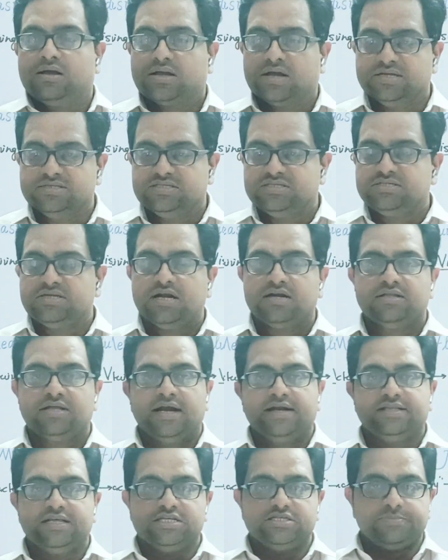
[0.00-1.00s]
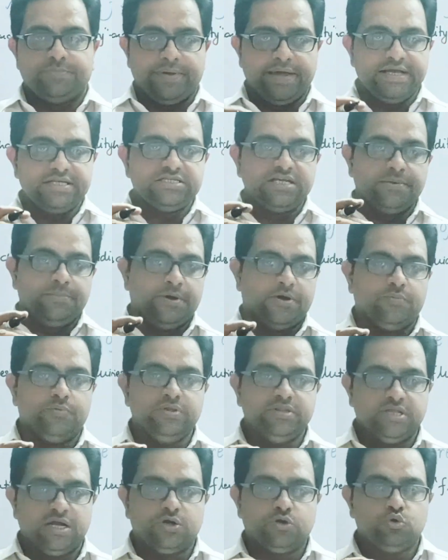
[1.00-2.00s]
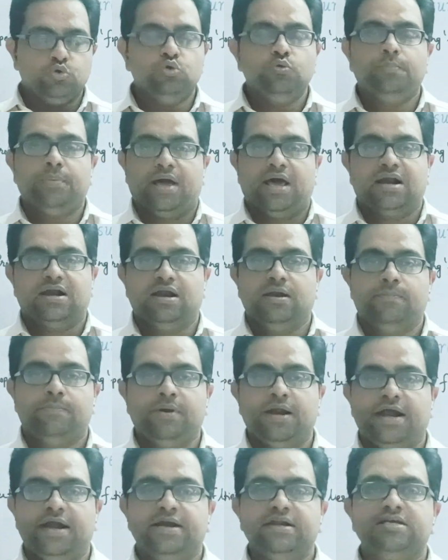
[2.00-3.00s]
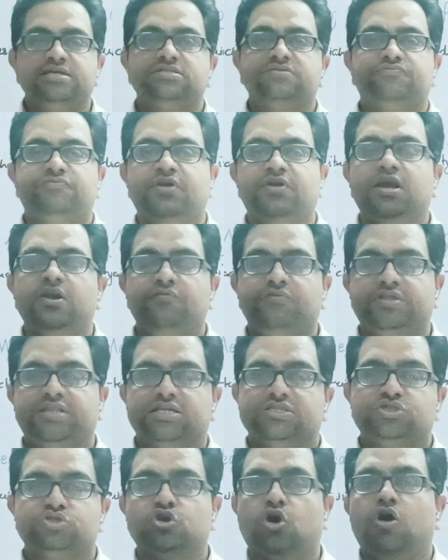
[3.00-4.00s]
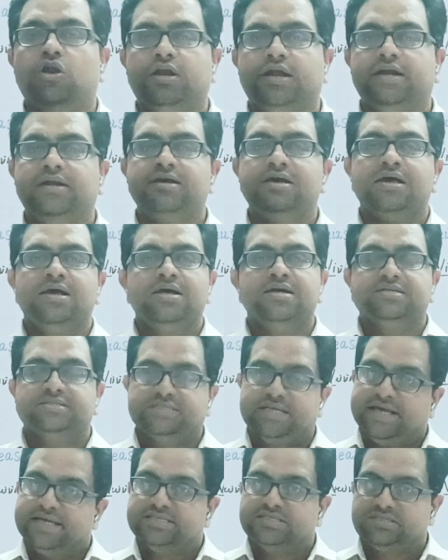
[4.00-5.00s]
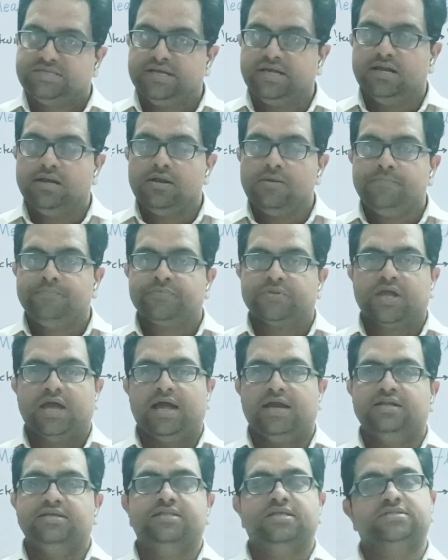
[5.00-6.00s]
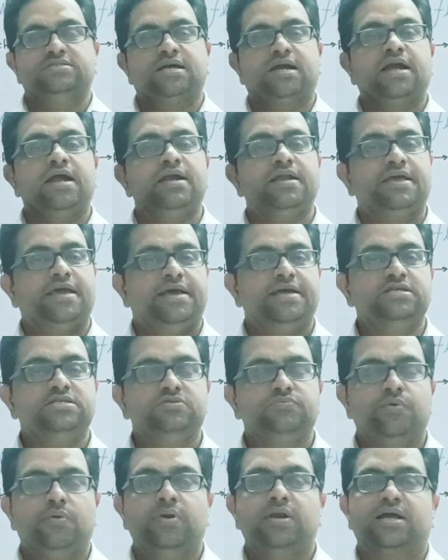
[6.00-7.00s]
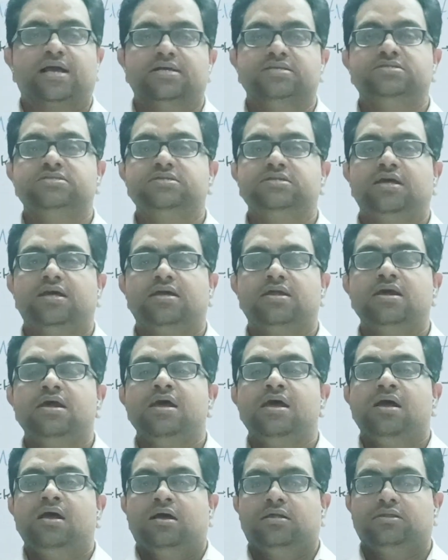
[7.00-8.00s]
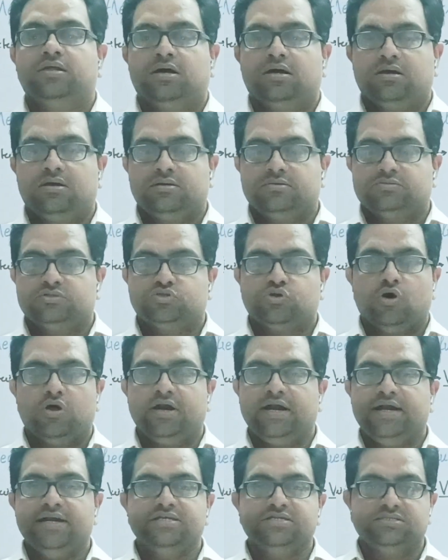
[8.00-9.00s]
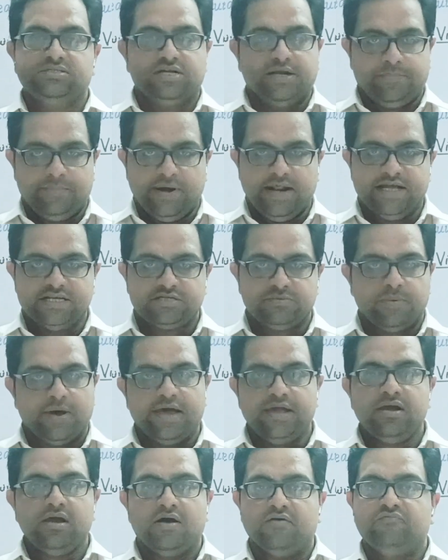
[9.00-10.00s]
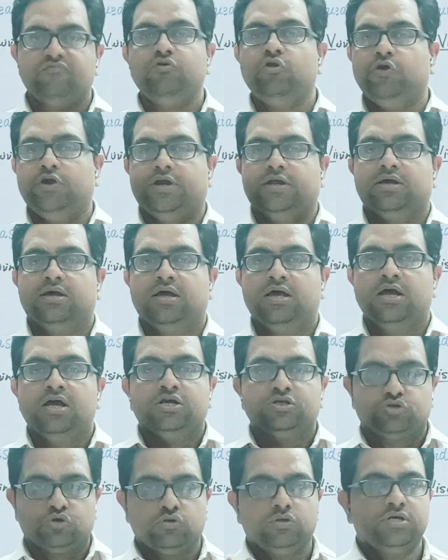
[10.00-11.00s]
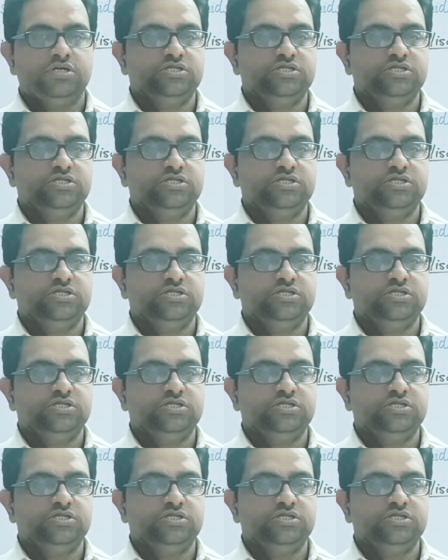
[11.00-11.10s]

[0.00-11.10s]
consider that the space in between the two parallel plates is filled with a solid, say steel, and in the second case we will consider the solid is replaced by a fluid. So